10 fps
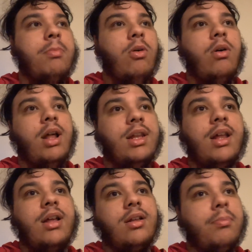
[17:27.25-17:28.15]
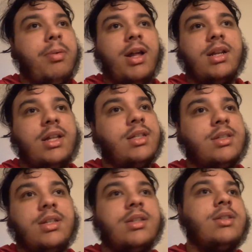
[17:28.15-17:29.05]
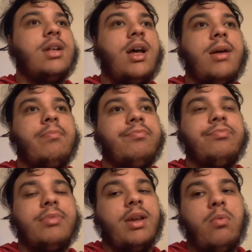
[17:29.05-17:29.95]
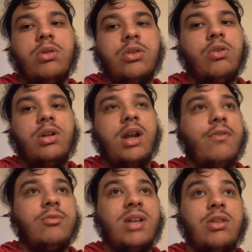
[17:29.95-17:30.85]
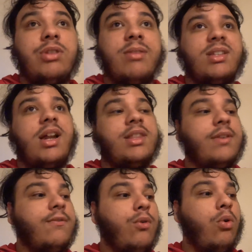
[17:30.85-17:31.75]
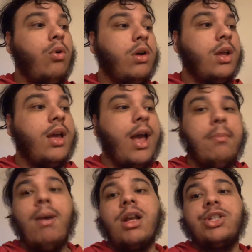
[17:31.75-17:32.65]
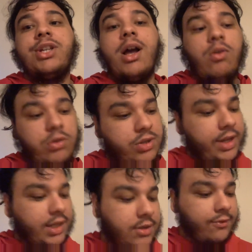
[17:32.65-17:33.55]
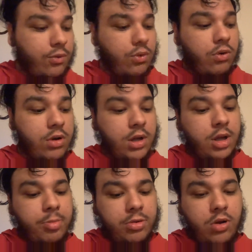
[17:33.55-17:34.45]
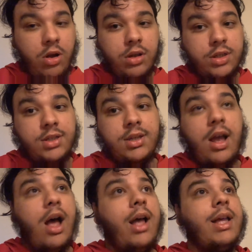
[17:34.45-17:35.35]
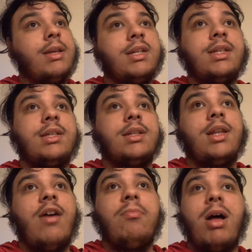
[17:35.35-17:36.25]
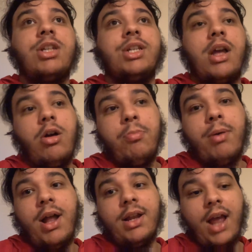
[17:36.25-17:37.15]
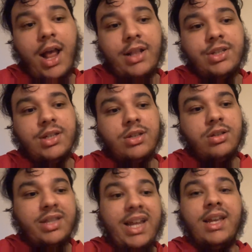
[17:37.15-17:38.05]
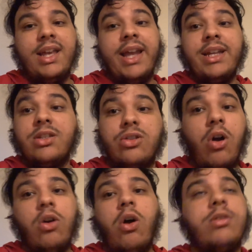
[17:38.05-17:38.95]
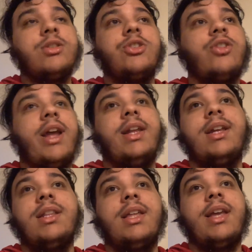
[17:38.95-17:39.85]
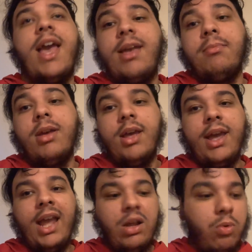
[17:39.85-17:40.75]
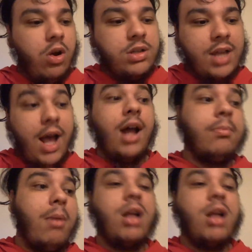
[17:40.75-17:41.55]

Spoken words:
But it's just, it wasn't good enough from Daniel James today. I think 4. And Martial also gets a 4 because I love Martial, but I just think he's not concentrating in the game. He works hard.